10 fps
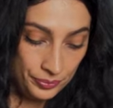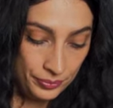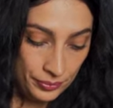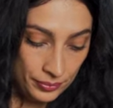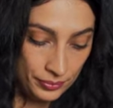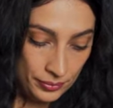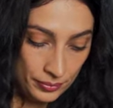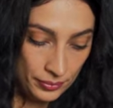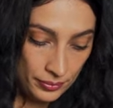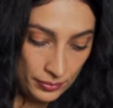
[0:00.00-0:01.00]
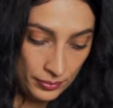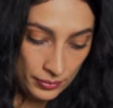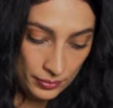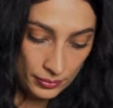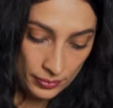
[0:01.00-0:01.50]

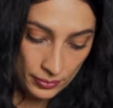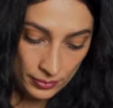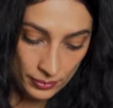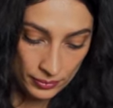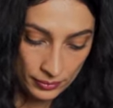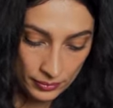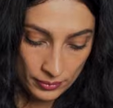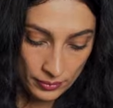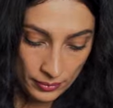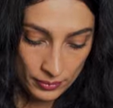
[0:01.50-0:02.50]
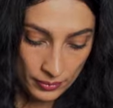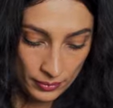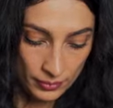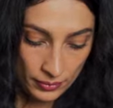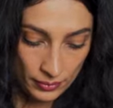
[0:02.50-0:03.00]

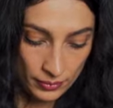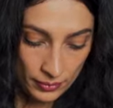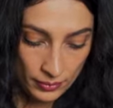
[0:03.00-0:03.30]
(silence)